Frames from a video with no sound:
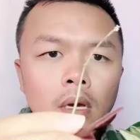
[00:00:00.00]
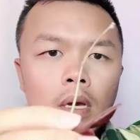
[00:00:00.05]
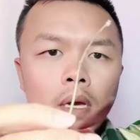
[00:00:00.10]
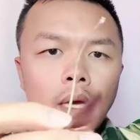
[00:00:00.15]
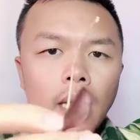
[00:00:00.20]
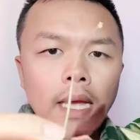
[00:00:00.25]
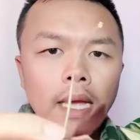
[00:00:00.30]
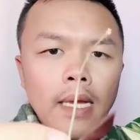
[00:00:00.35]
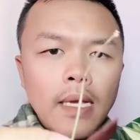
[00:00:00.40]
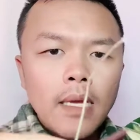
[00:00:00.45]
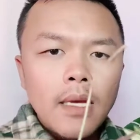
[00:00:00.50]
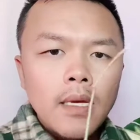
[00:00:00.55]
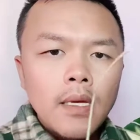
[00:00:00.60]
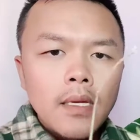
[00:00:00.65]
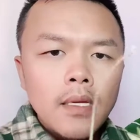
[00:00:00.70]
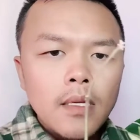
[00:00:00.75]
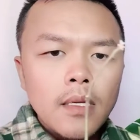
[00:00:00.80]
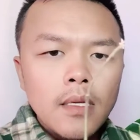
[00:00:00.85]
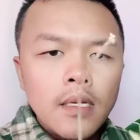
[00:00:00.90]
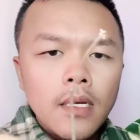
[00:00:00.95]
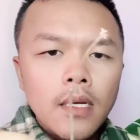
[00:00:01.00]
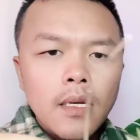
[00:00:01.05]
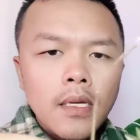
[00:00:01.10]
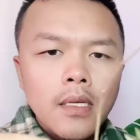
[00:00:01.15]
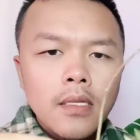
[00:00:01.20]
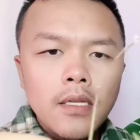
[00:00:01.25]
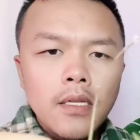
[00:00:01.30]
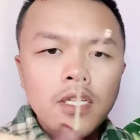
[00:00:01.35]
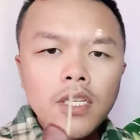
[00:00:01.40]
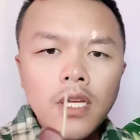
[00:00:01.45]
And
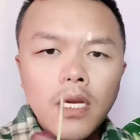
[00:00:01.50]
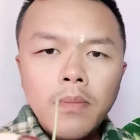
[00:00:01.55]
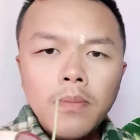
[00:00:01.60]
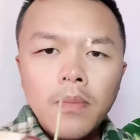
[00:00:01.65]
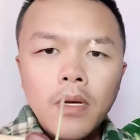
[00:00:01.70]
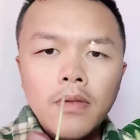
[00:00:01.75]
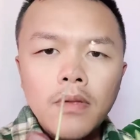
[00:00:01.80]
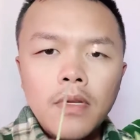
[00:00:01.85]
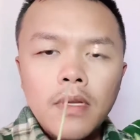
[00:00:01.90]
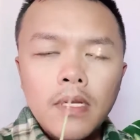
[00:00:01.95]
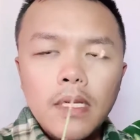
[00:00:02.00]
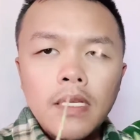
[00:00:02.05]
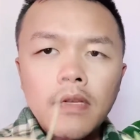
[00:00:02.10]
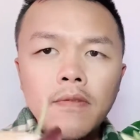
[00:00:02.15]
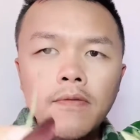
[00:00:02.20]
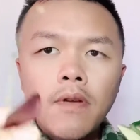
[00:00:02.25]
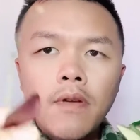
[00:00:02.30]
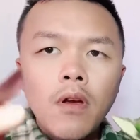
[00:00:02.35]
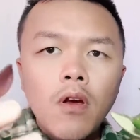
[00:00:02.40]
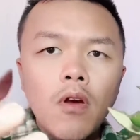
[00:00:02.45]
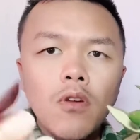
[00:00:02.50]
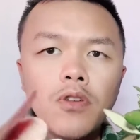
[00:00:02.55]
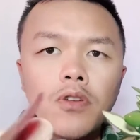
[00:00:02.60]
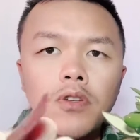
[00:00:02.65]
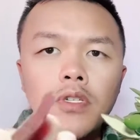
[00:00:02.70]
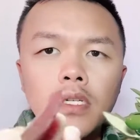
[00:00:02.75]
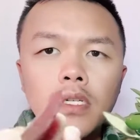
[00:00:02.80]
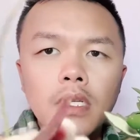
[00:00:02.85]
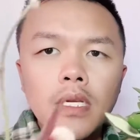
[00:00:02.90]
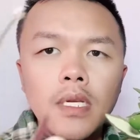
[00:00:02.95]
the shape of the leaf are
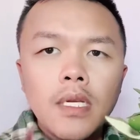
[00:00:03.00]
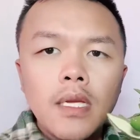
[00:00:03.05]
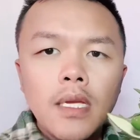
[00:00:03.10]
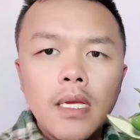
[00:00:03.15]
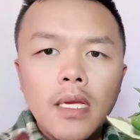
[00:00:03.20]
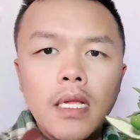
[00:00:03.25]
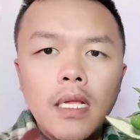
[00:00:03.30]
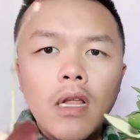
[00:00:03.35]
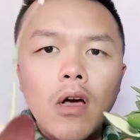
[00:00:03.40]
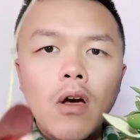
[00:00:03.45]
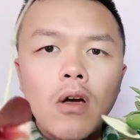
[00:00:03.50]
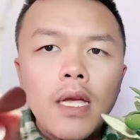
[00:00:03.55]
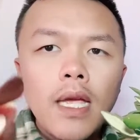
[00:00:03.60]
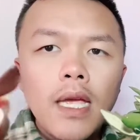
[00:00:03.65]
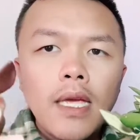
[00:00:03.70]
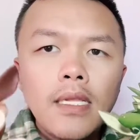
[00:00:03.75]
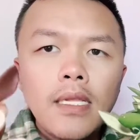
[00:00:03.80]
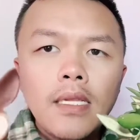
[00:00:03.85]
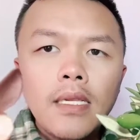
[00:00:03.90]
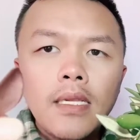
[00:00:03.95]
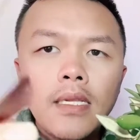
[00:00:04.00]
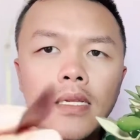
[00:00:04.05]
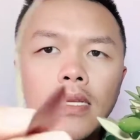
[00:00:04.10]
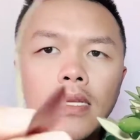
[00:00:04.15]
usually elongated.